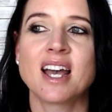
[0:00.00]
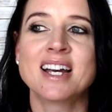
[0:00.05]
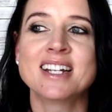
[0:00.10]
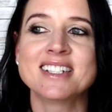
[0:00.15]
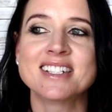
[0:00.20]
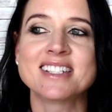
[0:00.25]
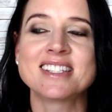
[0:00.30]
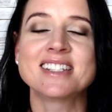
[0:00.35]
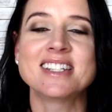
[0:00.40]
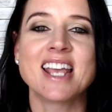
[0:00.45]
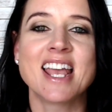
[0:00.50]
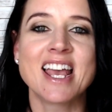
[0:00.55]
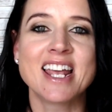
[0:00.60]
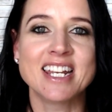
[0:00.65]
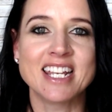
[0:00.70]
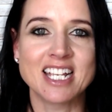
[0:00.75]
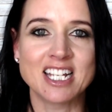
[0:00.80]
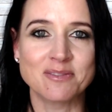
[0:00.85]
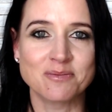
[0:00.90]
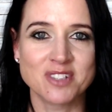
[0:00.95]

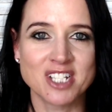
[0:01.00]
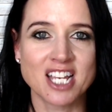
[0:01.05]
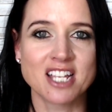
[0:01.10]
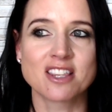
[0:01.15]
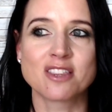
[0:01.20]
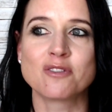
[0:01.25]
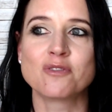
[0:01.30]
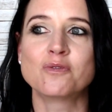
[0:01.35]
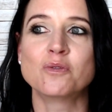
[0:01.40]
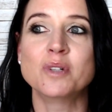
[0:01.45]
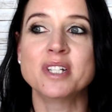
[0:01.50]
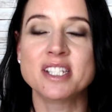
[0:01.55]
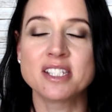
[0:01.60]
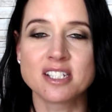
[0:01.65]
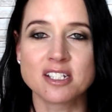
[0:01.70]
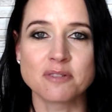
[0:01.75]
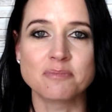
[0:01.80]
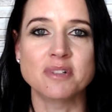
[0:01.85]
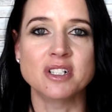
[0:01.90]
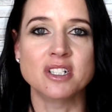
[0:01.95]
understanding of depth of
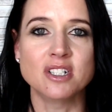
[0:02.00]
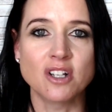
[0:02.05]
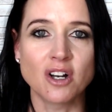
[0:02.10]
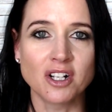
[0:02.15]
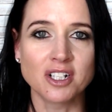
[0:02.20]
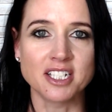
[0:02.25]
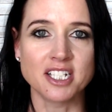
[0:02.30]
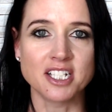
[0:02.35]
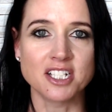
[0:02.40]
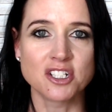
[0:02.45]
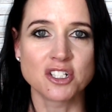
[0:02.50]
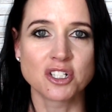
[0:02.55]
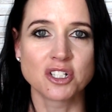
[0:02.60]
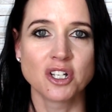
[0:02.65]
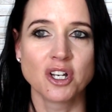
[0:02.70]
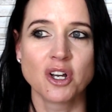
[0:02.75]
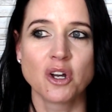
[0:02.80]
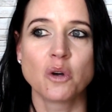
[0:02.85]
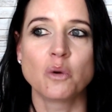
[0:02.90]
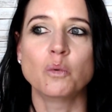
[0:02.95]
wisdom and
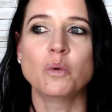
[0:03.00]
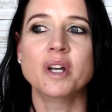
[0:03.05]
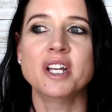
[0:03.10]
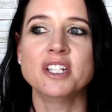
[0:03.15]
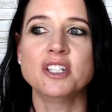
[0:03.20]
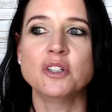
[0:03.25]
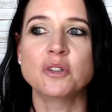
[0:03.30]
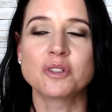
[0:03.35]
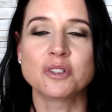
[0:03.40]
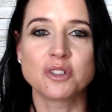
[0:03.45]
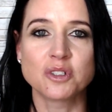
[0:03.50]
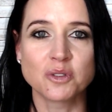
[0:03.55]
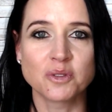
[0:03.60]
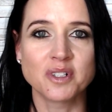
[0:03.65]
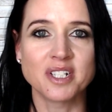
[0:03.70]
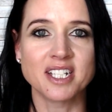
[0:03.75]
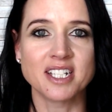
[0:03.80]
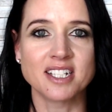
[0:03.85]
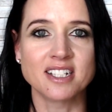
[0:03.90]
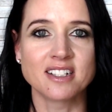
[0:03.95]
knowledge when you're
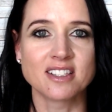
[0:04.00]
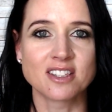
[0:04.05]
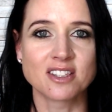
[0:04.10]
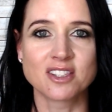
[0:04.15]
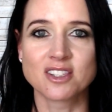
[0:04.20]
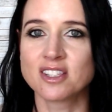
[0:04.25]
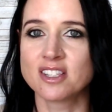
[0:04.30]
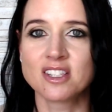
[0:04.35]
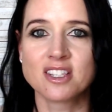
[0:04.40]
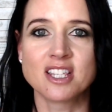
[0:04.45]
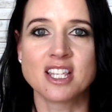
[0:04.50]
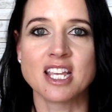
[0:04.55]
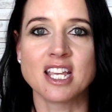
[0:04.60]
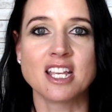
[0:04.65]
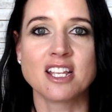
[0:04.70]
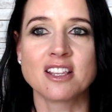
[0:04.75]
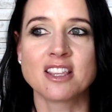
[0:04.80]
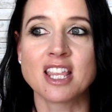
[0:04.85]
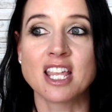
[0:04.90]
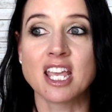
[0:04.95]
doing
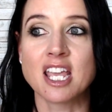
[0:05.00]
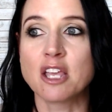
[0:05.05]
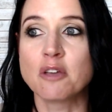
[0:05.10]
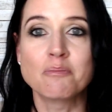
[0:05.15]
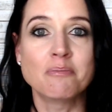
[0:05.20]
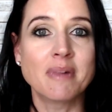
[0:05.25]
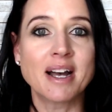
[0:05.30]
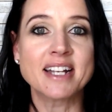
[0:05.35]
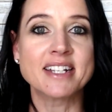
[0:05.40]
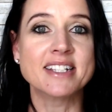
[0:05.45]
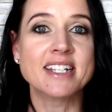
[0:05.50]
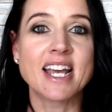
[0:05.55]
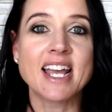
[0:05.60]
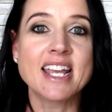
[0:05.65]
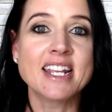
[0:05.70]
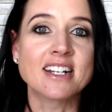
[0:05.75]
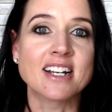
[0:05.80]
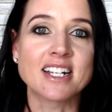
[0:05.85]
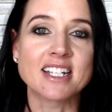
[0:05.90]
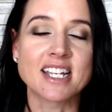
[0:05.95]
the
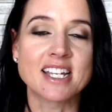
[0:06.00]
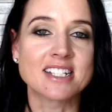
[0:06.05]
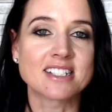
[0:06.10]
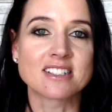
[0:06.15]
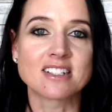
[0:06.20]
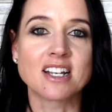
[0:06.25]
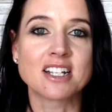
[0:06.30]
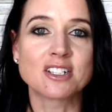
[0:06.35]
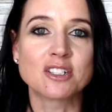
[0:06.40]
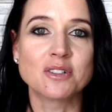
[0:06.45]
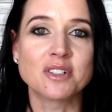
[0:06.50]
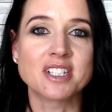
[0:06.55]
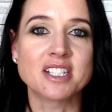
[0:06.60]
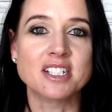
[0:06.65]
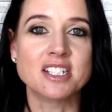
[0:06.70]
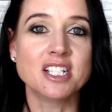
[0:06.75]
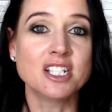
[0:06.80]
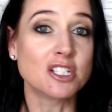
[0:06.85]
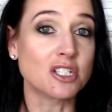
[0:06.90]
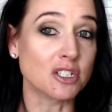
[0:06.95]
mundane, I guess, like doing
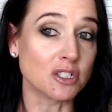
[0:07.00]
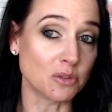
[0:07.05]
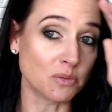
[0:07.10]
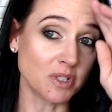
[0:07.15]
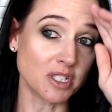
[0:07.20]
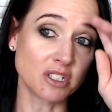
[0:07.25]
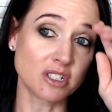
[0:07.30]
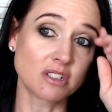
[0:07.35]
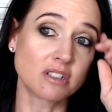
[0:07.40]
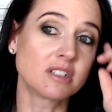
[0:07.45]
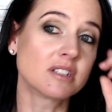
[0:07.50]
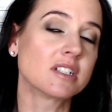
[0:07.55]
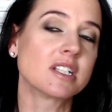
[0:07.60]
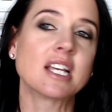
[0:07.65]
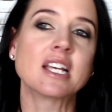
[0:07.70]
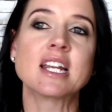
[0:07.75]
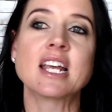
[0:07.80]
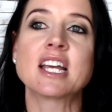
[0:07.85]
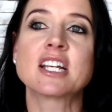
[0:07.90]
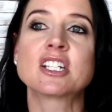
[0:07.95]
the dishes, which
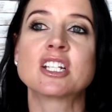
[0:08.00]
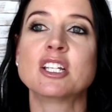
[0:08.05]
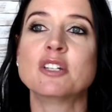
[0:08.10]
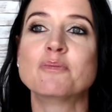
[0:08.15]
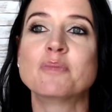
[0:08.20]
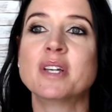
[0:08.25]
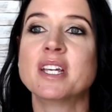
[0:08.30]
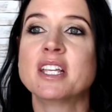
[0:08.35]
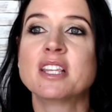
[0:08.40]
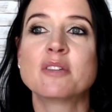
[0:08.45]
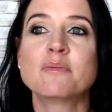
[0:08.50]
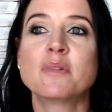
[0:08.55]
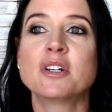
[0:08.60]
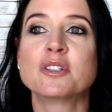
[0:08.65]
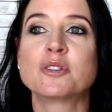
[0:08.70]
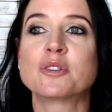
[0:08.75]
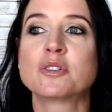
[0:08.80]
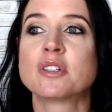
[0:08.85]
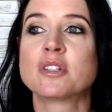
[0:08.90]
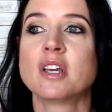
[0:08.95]
can actually be the
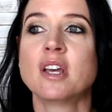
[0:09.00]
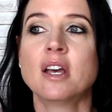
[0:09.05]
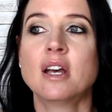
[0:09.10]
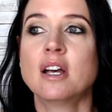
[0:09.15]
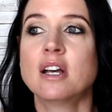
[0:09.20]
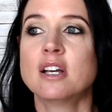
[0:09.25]
most